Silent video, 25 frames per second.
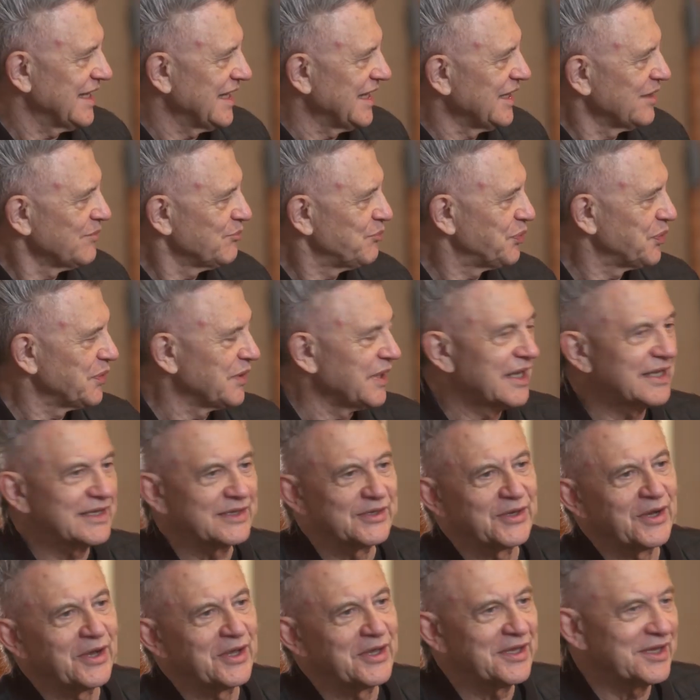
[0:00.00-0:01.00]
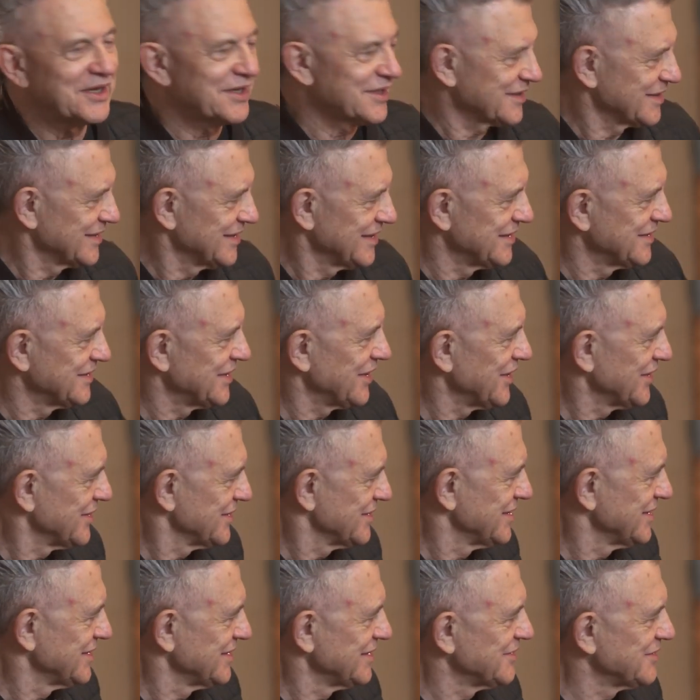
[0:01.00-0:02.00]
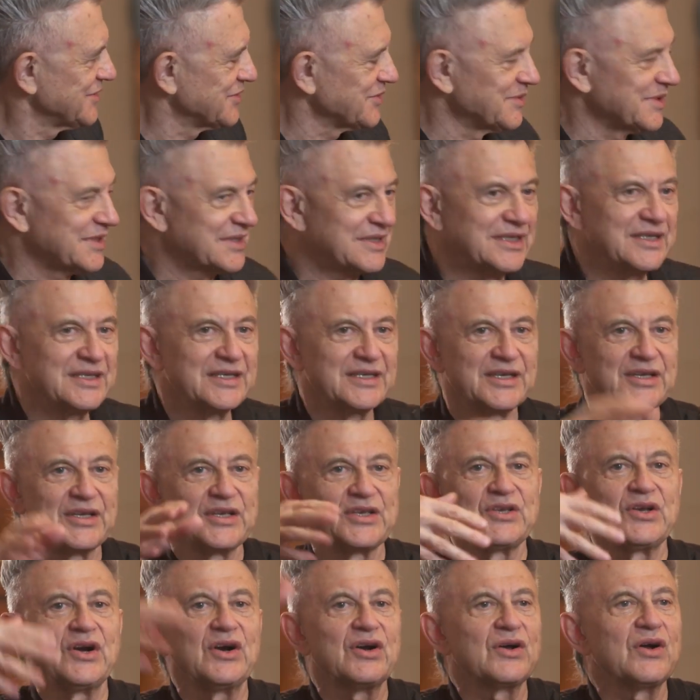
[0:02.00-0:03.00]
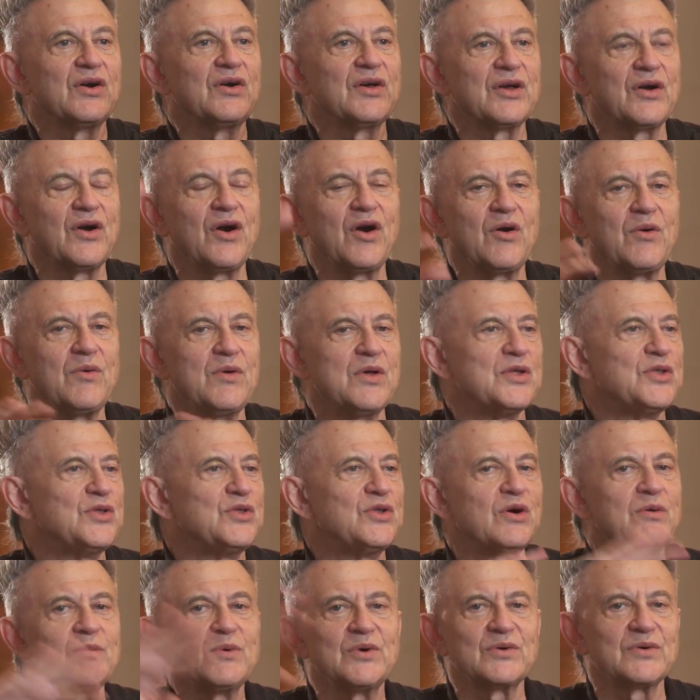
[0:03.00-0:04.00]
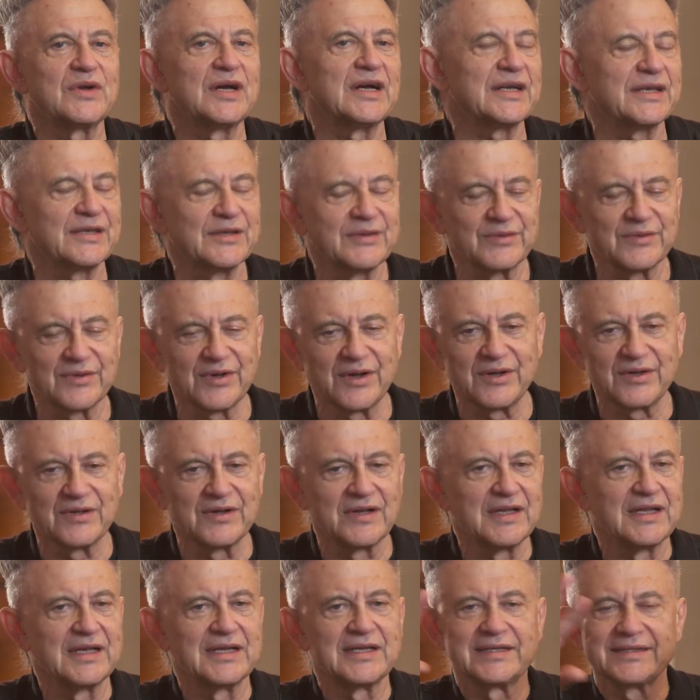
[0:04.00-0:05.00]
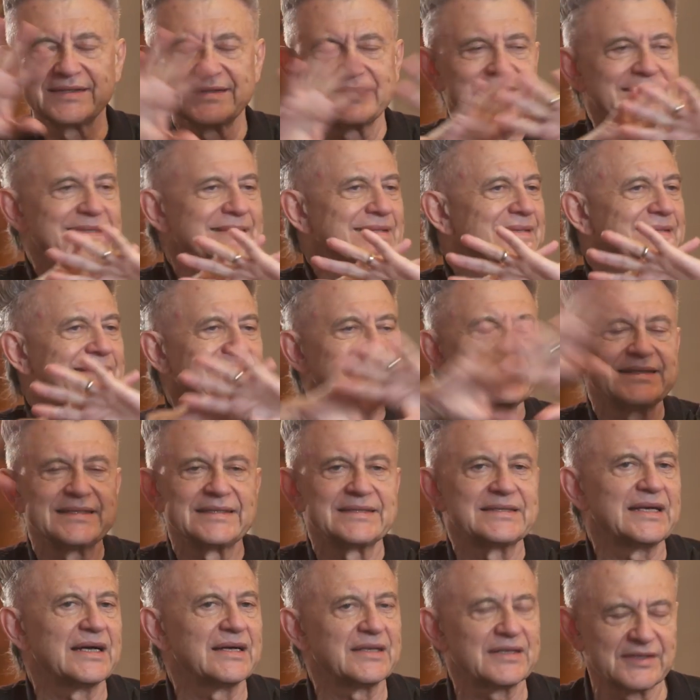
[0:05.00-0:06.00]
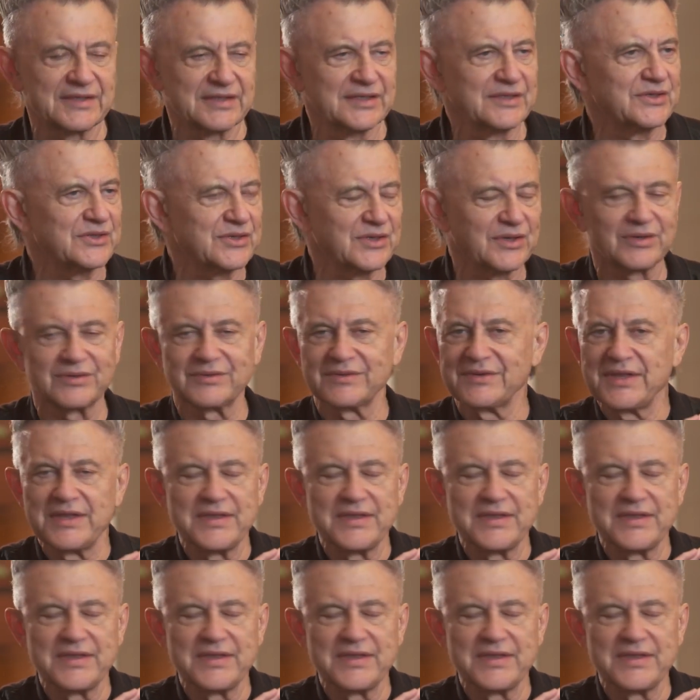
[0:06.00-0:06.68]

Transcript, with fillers: Unplugged all our guitars and instruments. You're going home, no more rock and roll. This is out of control.